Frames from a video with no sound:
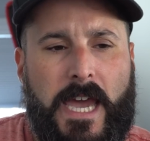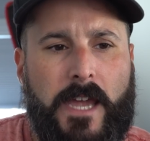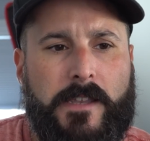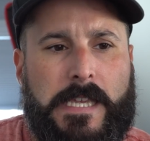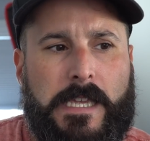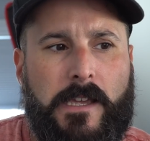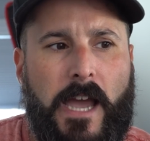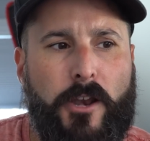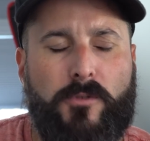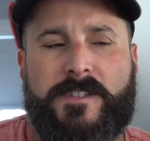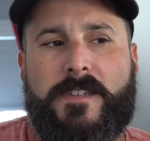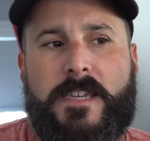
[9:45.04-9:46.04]
that I
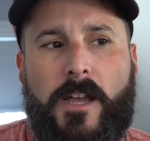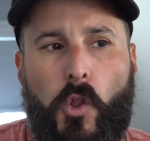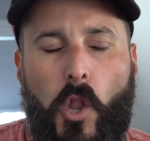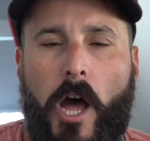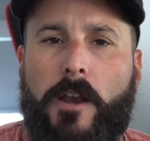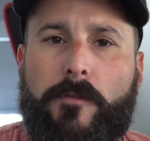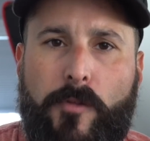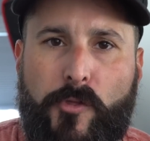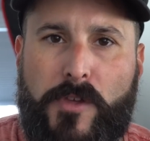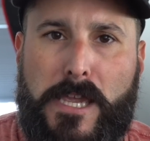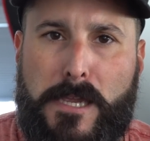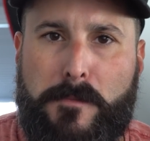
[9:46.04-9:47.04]
don't see a lot of
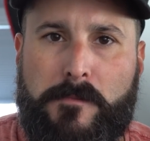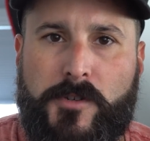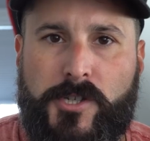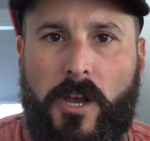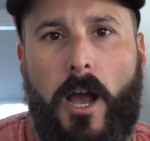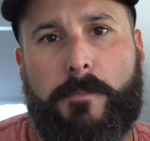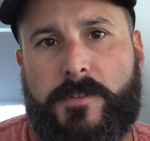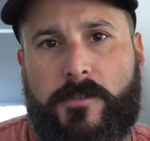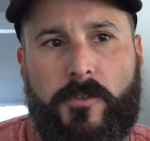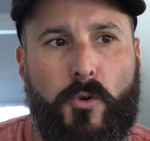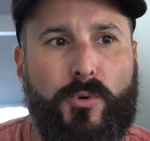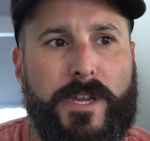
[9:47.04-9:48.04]
theme shops
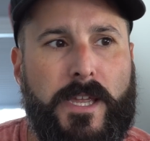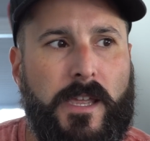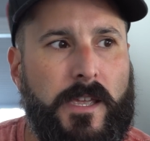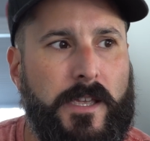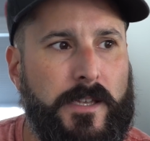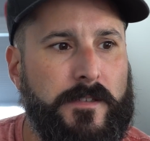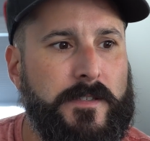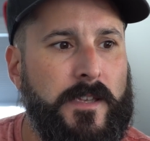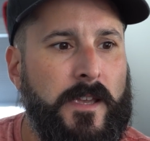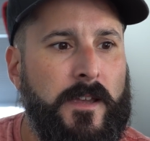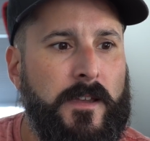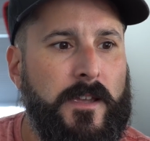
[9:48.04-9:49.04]
doing is,
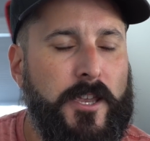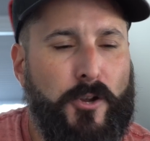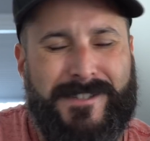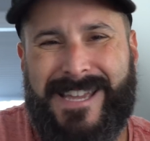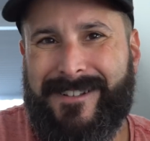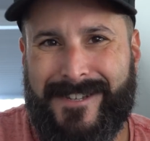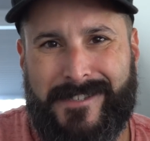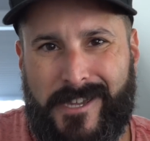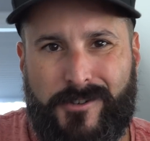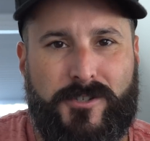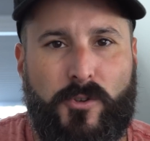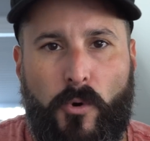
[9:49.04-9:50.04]
telling
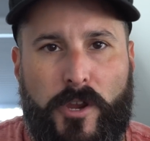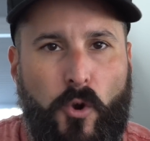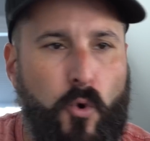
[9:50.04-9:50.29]
their story.